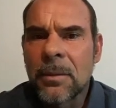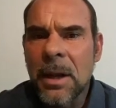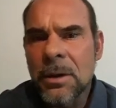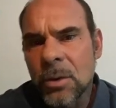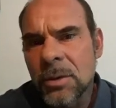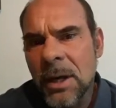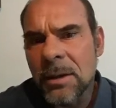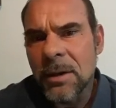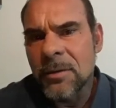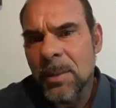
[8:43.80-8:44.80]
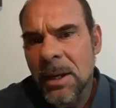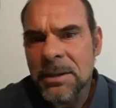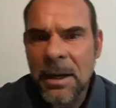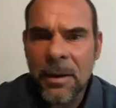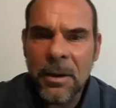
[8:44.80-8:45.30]
They do deadlifts
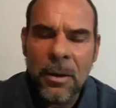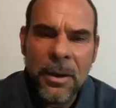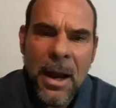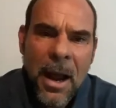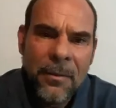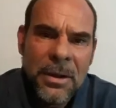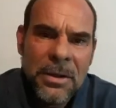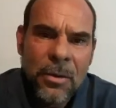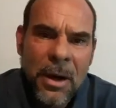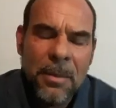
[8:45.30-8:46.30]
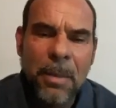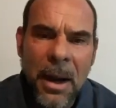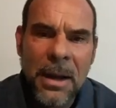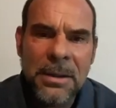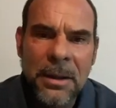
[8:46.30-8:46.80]
because they have these great
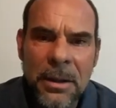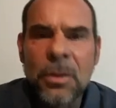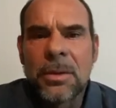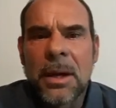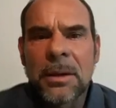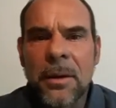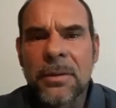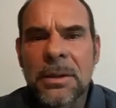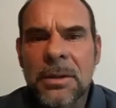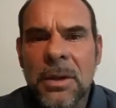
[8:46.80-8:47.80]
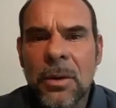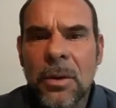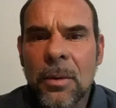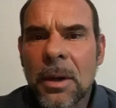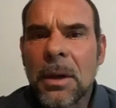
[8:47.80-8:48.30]
backs and they do deadlifts. And so
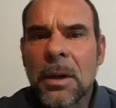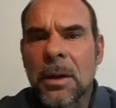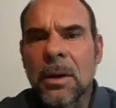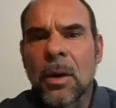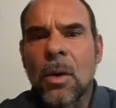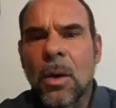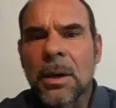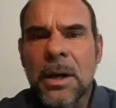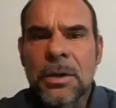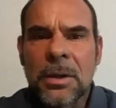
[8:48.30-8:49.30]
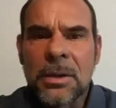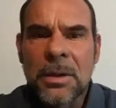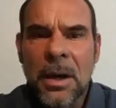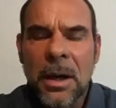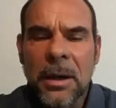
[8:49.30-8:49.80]
correlation
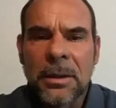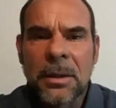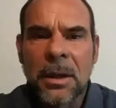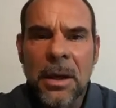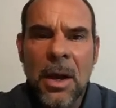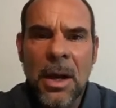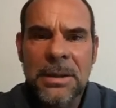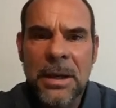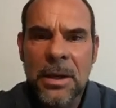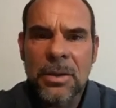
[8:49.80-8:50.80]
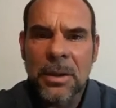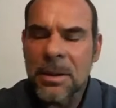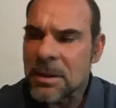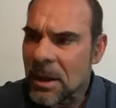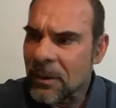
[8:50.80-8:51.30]
is not causation.
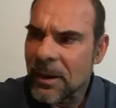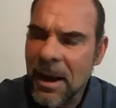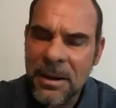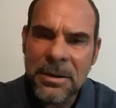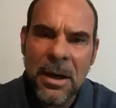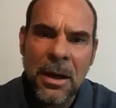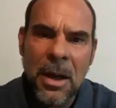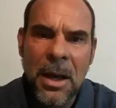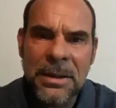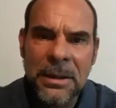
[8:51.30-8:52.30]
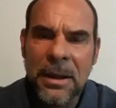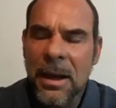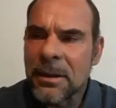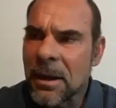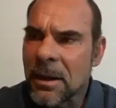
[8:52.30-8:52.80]
It's not that is not causing
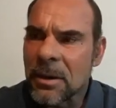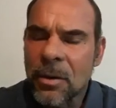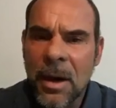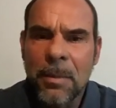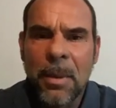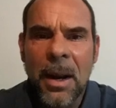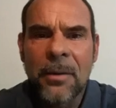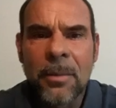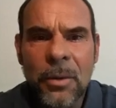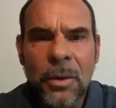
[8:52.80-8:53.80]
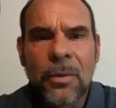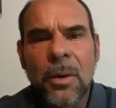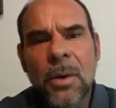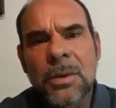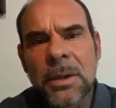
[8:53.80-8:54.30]
that. They had the great back from doing
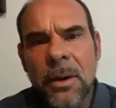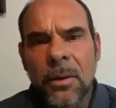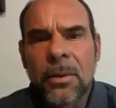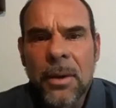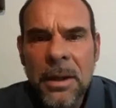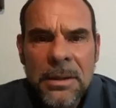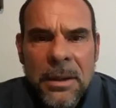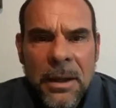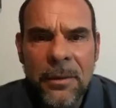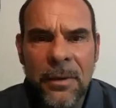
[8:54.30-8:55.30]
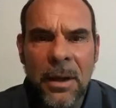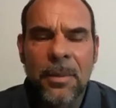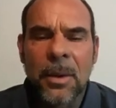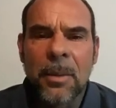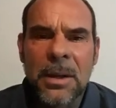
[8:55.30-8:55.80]
rows and other things, and they
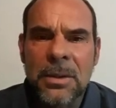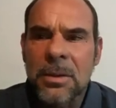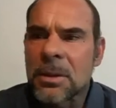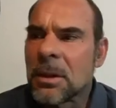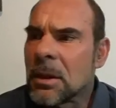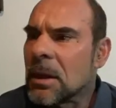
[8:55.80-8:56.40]
developed their muscles,